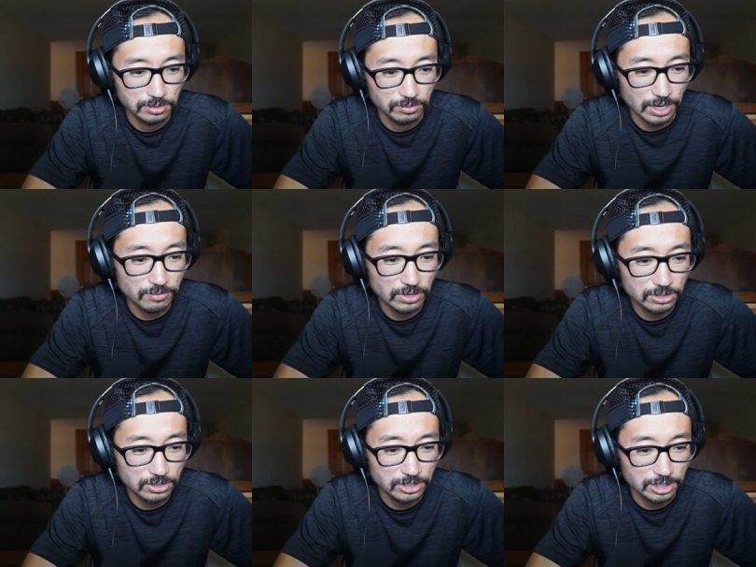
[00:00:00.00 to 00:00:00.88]
Ride
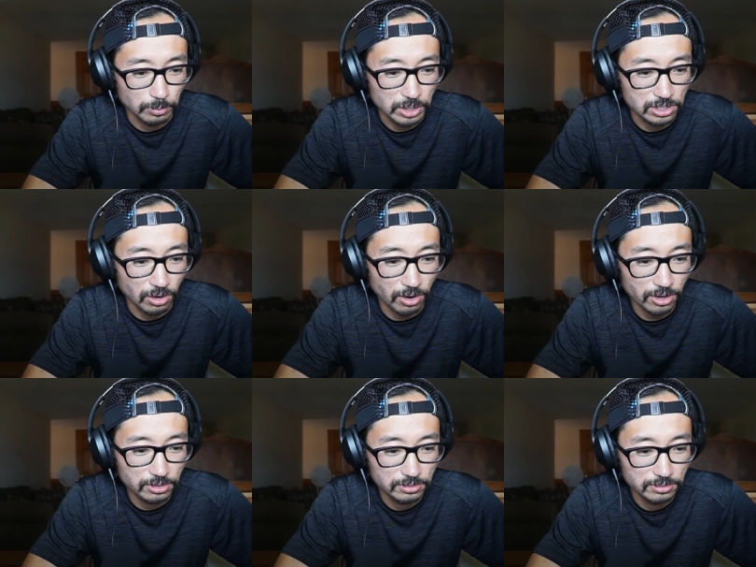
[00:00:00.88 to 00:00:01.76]
Venture says, a piece of art.